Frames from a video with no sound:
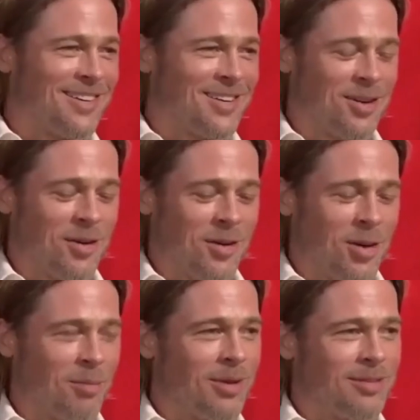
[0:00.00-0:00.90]
like
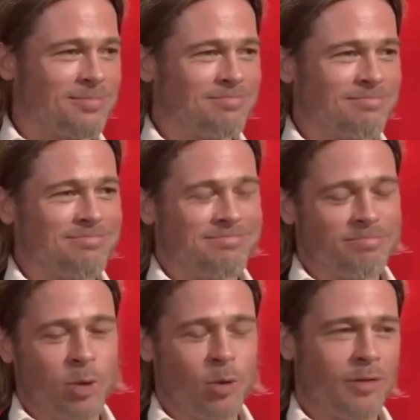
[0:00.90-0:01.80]
go home and
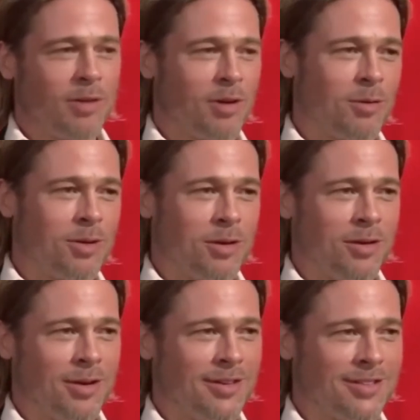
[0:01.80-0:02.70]
pool of your own
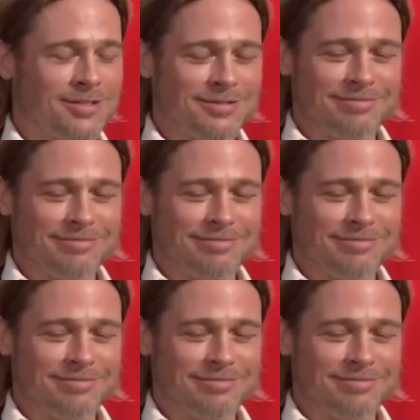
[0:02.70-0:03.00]
urine.